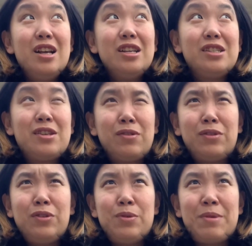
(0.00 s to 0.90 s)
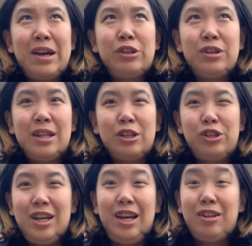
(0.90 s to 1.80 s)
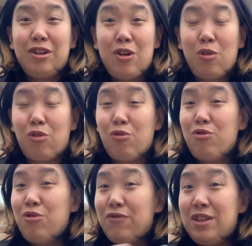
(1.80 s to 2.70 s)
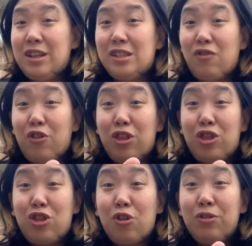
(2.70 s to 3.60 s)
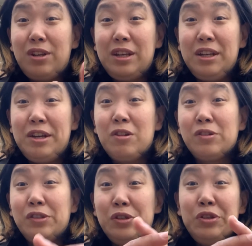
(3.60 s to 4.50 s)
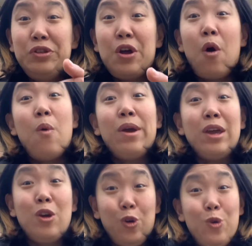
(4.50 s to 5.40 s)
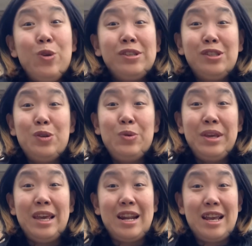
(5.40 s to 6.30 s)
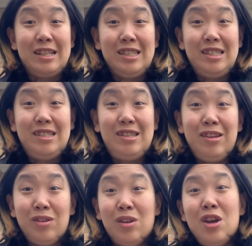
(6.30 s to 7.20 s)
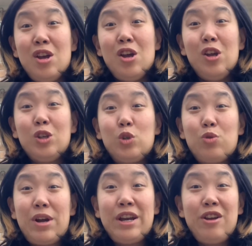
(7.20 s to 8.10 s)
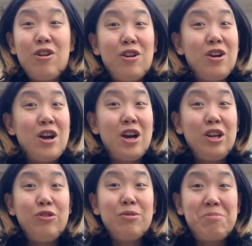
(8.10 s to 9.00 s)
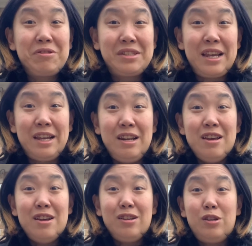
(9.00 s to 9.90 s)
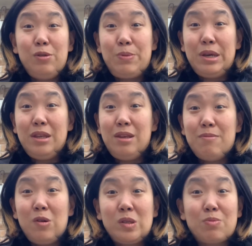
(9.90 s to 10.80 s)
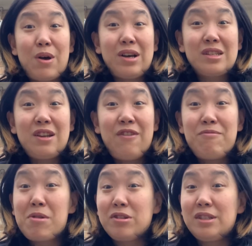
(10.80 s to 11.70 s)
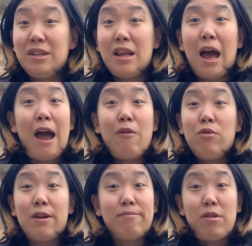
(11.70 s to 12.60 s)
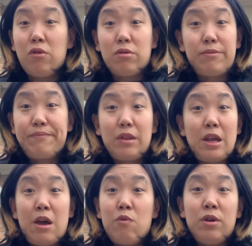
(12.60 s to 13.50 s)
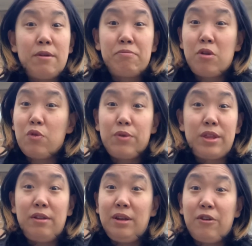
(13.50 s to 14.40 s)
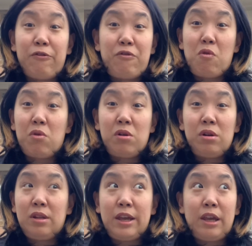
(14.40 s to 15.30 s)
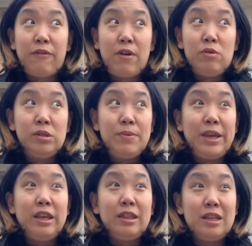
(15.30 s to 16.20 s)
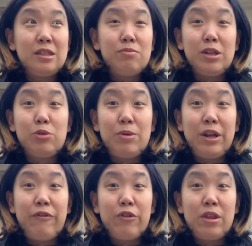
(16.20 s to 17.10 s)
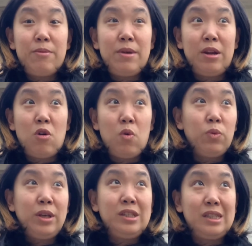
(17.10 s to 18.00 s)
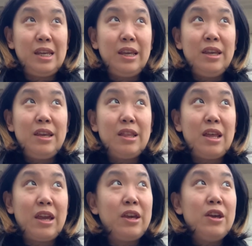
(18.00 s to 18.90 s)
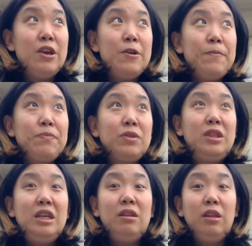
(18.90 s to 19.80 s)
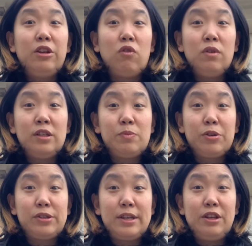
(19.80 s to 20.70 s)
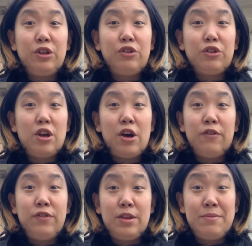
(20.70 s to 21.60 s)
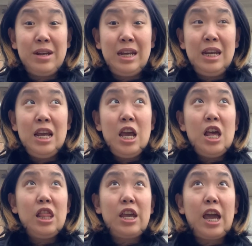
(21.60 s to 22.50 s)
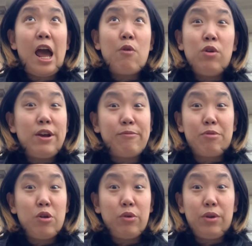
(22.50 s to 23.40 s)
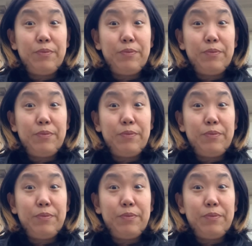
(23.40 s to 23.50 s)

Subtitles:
So to imagine that she had to go through this for 13 years, knowing who was doing it, and still trying her 100% to be the most positive person, I would have broke. I would have broke within year four. Like, if I was making this much money for them and only seeing like the littlest percentage of the money, like, I would have broke.